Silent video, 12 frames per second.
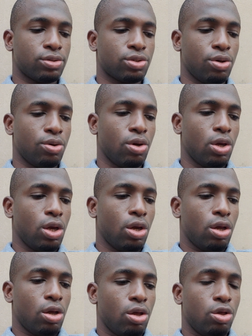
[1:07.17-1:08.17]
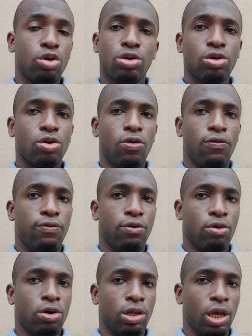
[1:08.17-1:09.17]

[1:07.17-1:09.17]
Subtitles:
So you can go for